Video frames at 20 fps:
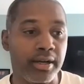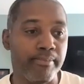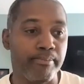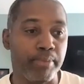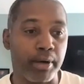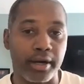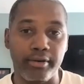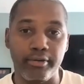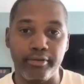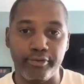
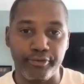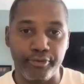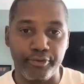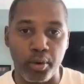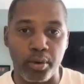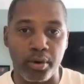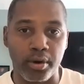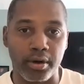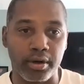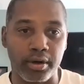but
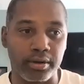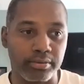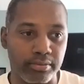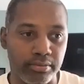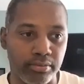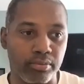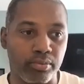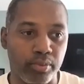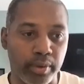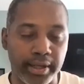for
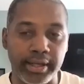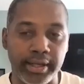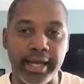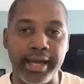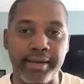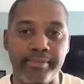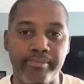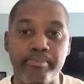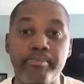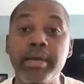when
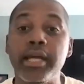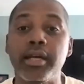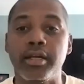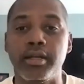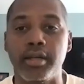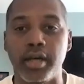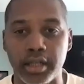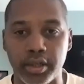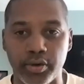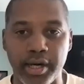they meet
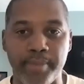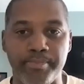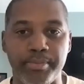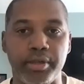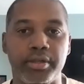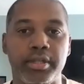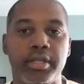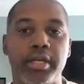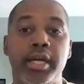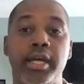another
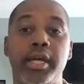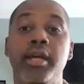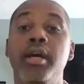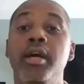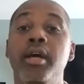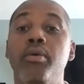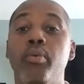amputee,